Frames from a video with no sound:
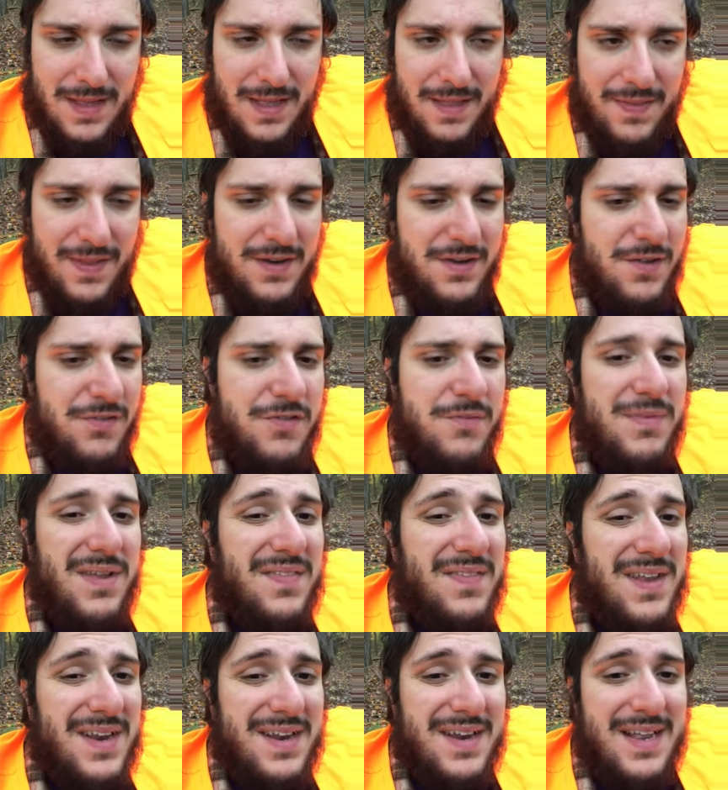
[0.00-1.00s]
that doesn't mean
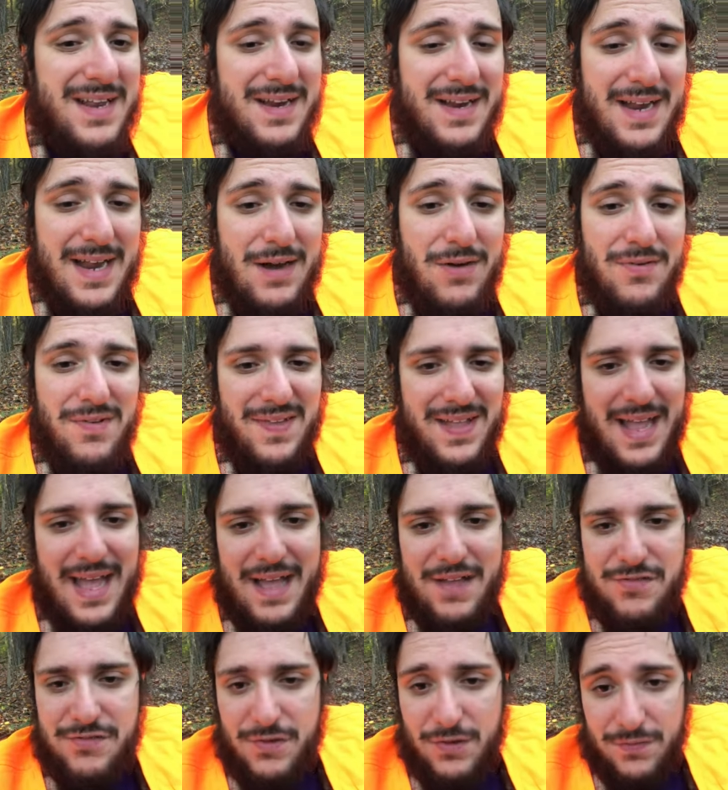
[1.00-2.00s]
that it inherently
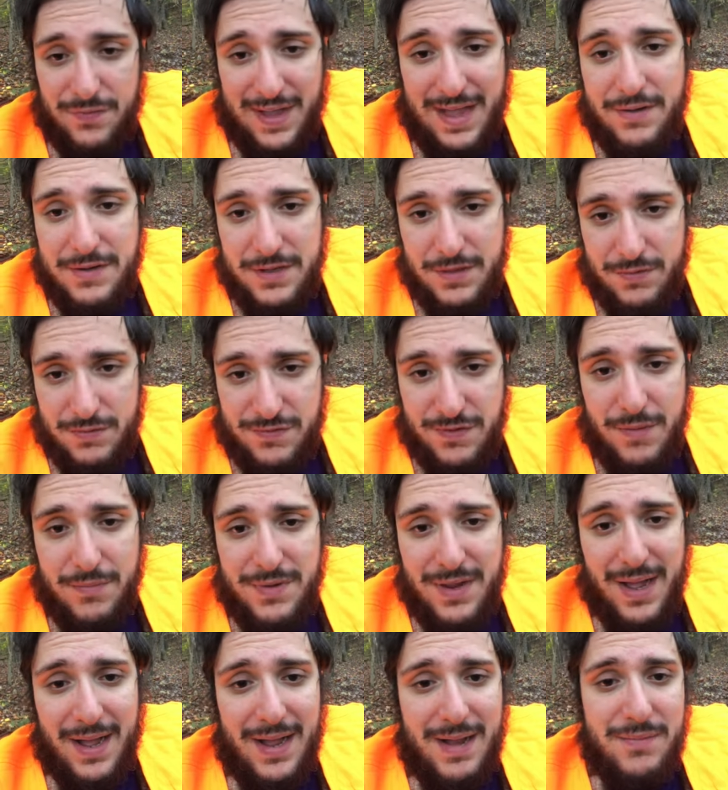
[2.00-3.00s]
has no value.
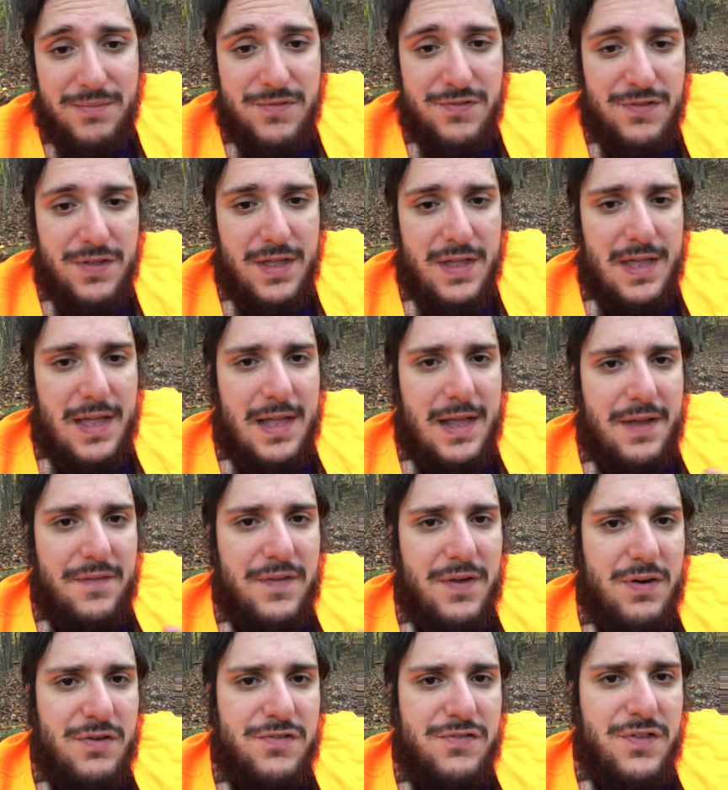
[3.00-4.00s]
Sometimes
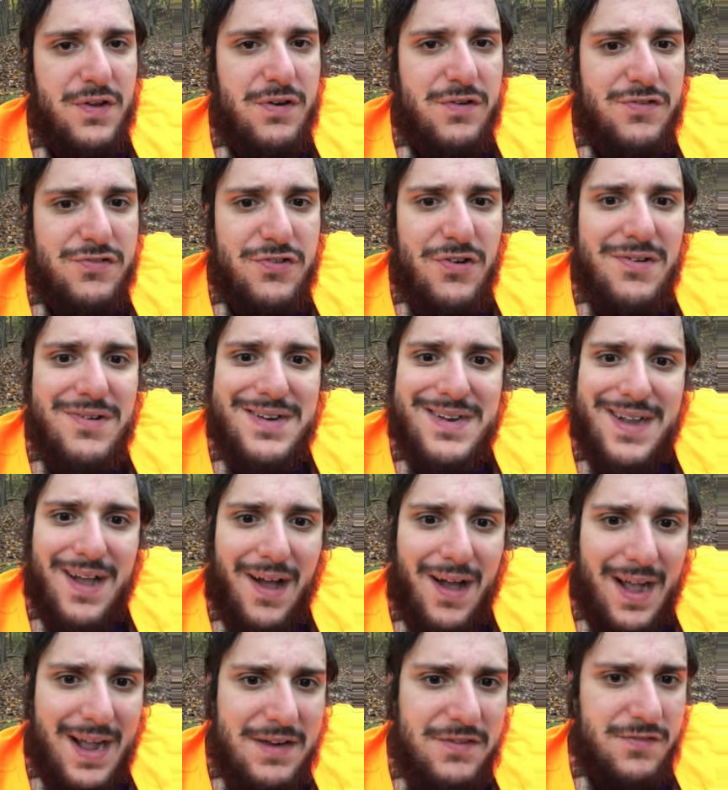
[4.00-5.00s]
there are certain
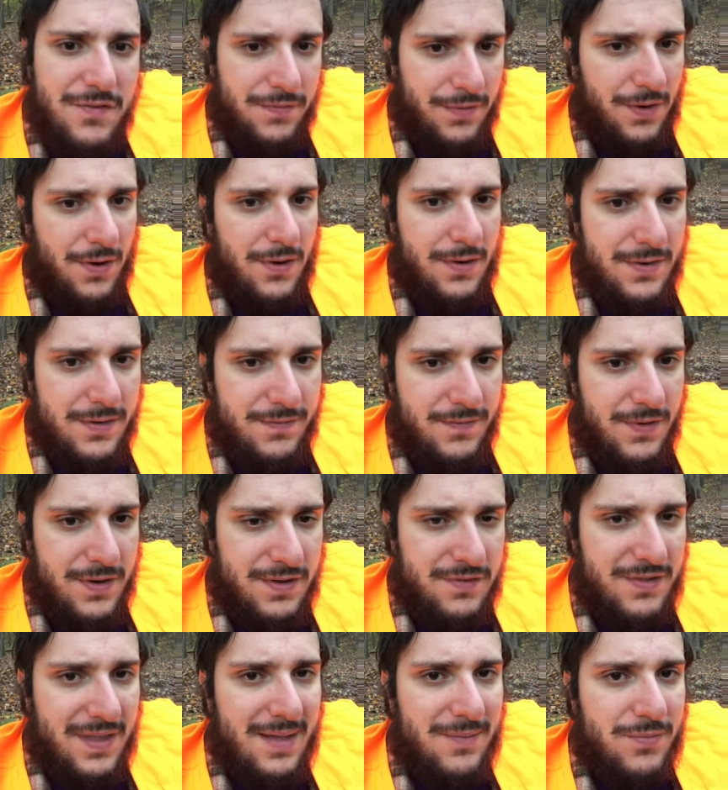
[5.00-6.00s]
kinds of art, for
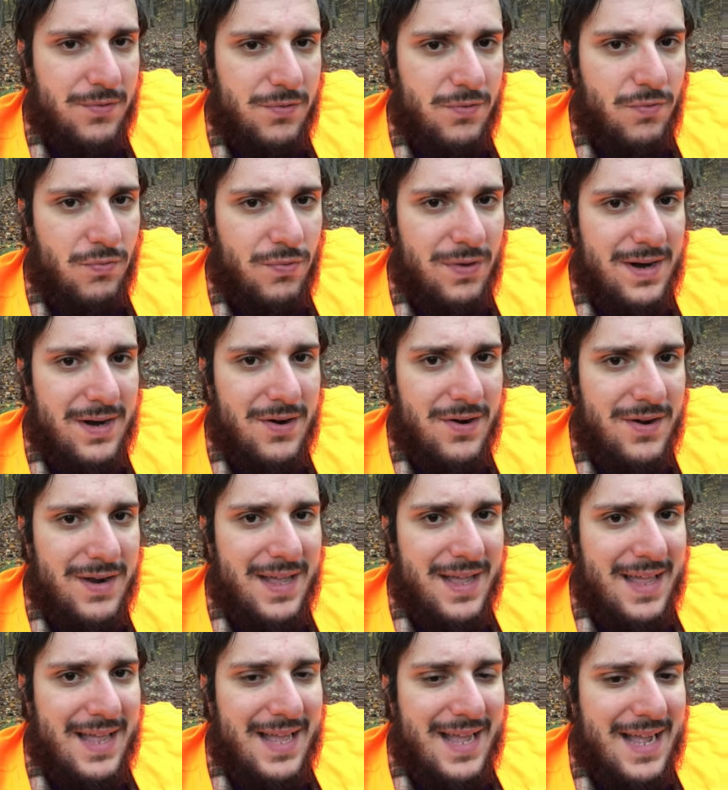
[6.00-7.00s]
example, where
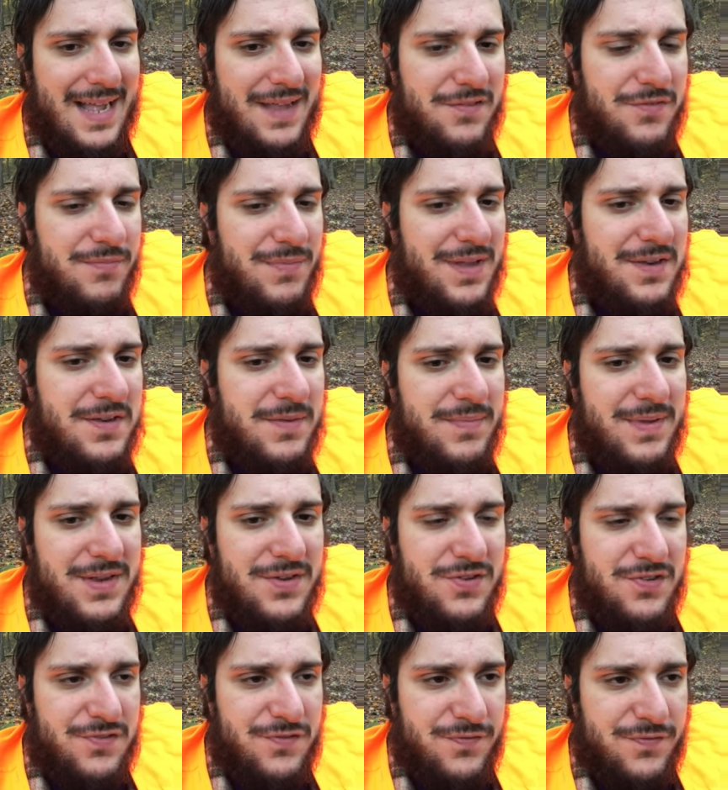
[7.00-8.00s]
it's meant to be just